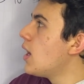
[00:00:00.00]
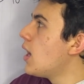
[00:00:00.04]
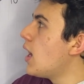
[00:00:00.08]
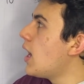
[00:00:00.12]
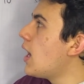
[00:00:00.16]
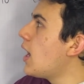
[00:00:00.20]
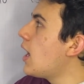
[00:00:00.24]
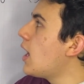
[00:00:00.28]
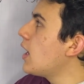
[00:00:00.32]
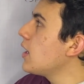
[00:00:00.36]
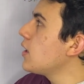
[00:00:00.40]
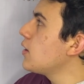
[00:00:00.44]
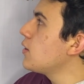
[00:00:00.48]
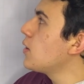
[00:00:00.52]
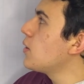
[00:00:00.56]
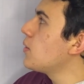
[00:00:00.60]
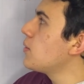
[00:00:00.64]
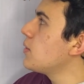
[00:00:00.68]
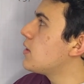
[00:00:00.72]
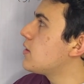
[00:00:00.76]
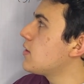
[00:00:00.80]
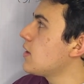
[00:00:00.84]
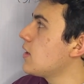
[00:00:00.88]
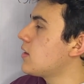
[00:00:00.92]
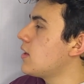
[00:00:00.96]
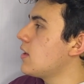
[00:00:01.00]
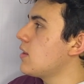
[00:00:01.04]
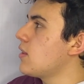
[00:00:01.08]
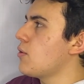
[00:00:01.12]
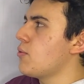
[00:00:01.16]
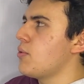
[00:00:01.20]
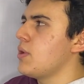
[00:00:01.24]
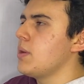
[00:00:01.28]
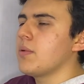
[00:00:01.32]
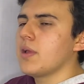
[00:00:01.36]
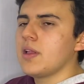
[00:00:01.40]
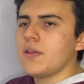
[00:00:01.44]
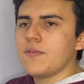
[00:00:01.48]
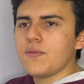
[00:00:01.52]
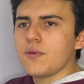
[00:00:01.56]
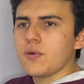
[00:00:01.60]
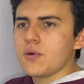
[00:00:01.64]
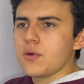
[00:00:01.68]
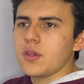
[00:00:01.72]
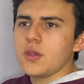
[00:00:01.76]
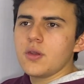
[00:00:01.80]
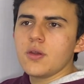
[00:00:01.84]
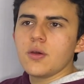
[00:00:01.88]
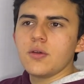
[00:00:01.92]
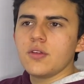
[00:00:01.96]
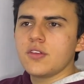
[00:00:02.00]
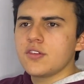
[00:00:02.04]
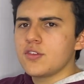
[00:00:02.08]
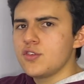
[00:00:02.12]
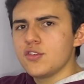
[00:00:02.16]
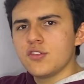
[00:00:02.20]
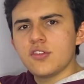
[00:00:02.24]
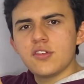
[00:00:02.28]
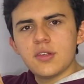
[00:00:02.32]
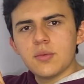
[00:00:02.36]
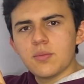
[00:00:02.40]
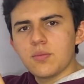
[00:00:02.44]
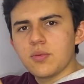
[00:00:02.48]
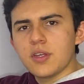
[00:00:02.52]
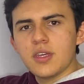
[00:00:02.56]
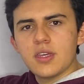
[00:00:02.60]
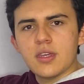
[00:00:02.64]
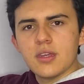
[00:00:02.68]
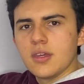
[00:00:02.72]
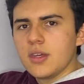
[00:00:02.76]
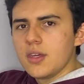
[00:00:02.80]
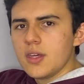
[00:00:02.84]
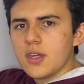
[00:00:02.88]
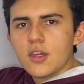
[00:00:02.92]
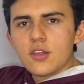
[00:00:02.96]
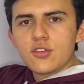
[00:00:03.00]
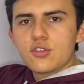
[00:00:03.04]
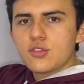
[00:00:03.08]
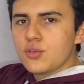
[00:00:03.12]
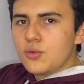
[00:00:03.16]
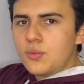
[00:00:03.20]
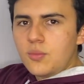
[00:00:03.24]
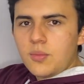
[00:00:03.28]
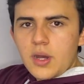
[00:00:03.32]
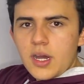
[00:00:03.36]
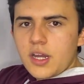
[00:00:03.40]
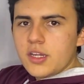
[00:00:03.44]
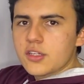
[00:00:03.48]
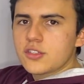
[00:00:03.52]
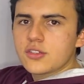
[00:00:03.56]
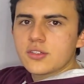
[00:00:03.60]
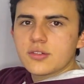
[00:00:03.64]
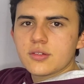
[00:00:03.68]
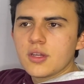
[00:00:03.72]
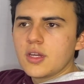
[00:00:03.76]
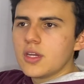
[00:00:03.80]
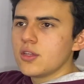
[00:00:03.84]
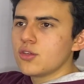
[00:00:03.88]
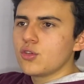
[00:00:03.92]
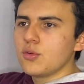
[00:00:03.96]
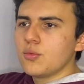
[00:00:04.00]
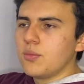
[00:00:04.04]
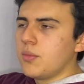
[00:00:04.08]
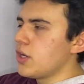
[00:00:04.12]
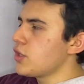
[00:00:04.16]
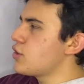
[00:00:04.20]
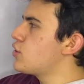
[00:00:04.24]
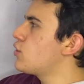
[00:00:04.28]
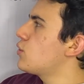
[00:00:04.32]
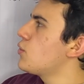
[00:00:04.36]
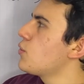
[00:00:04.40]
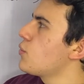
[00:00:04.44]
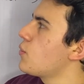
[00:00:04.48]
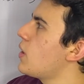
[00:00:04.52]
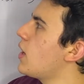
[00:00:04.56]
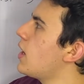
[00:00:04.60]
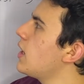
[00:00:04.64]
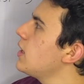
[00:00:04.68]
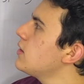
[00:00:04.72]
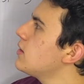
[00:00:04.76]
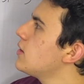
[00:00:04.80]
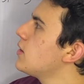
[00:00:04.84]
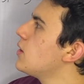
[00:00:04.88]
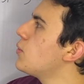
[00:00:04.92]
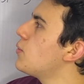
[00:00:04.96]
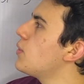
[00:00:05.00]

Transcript: it's antiderivative, or it's just simply too much to write.